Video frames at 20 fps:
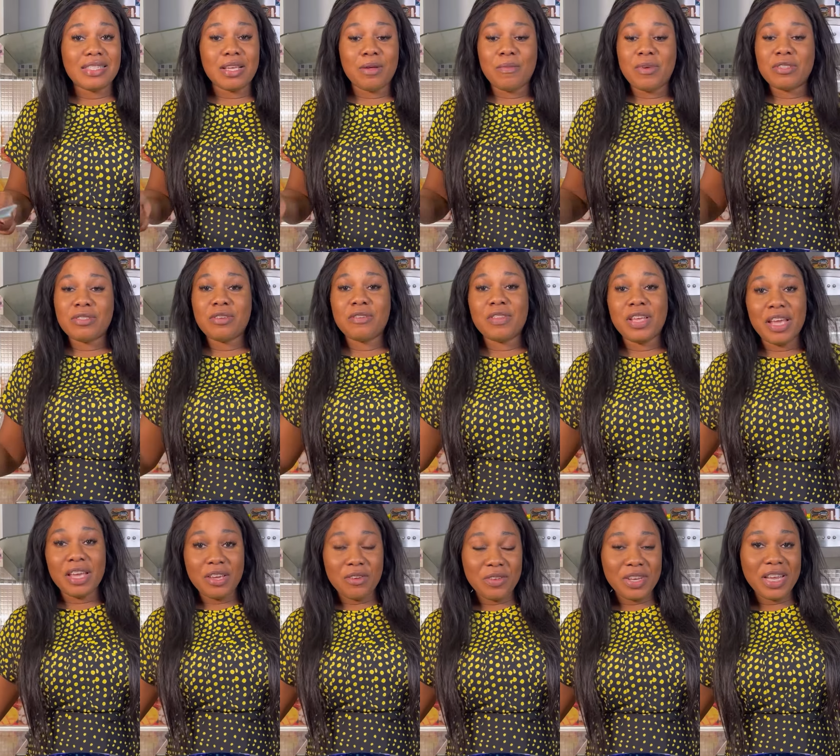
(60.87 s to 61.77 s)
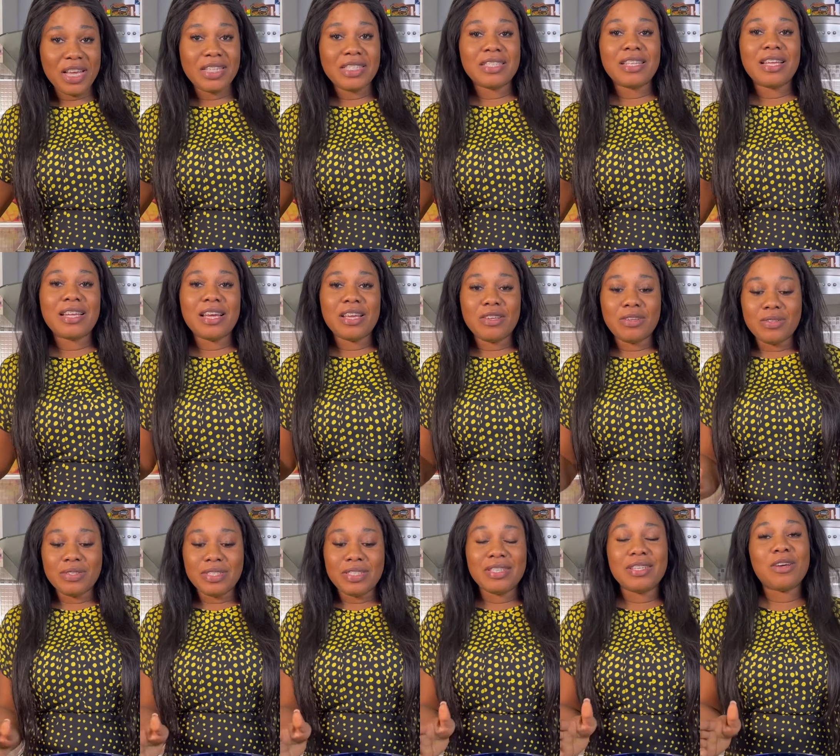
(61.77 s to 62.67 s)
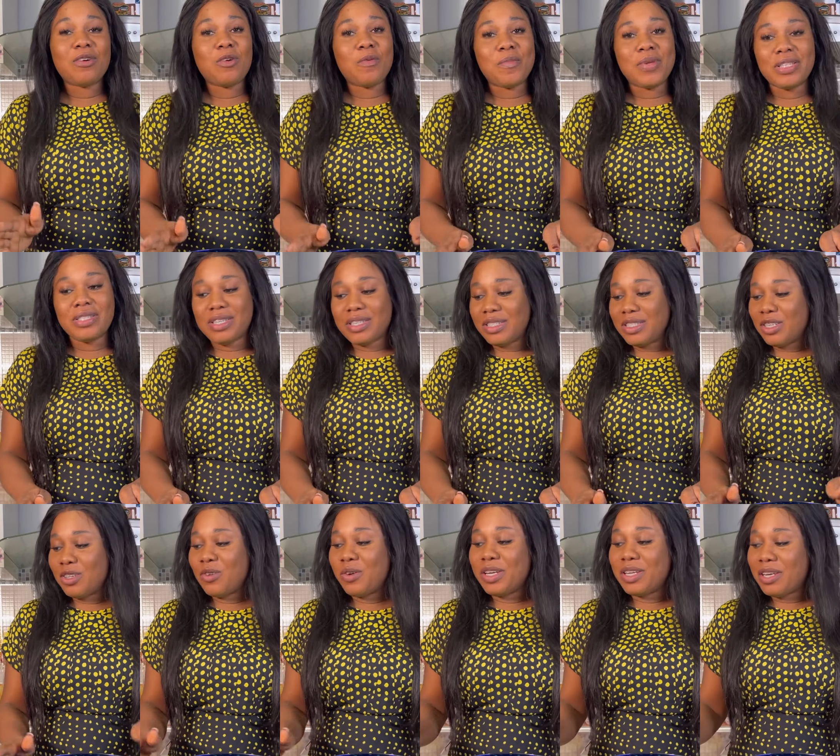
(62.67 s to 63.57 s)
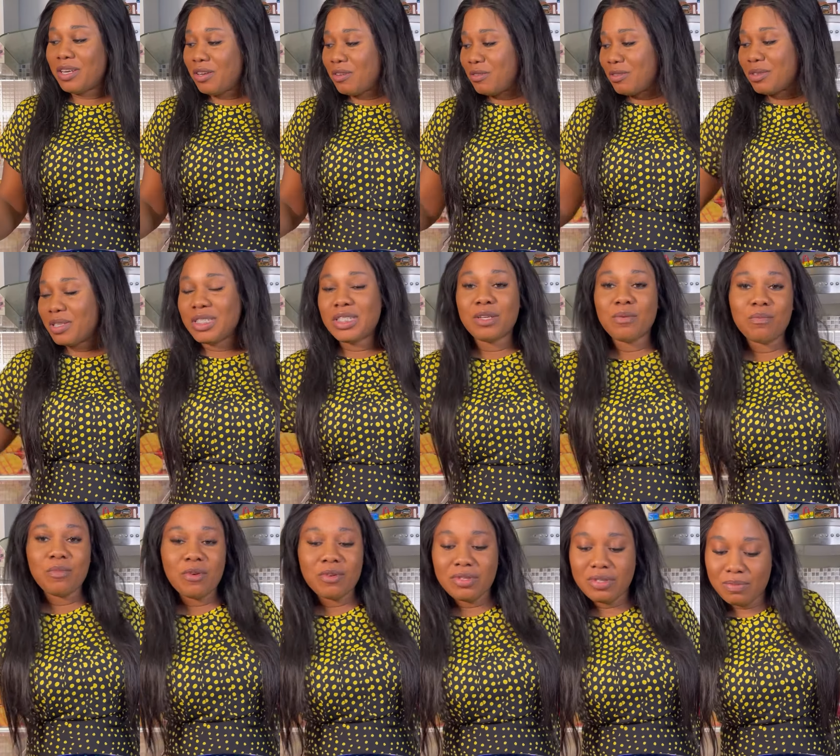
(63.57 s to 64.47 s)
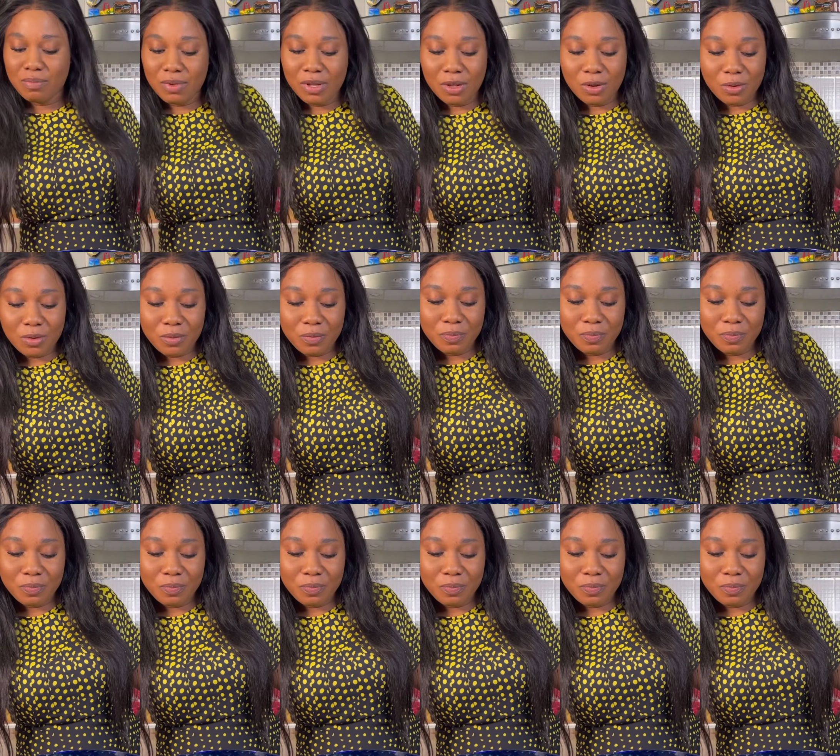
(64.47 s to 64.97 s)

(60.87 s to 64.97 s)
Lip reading: amount of the ingredients that I used in the comment section or in the description box below.